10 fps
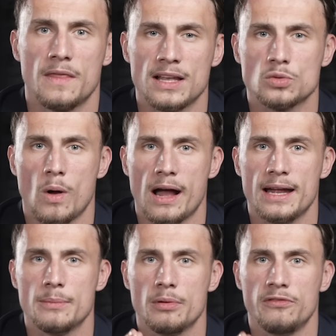That's
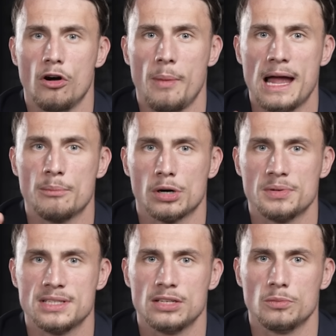why, before buying
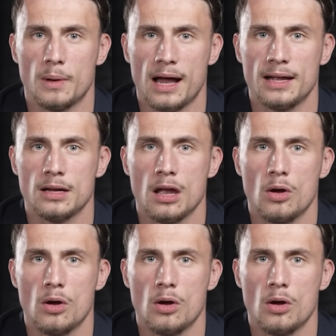property in Dubai,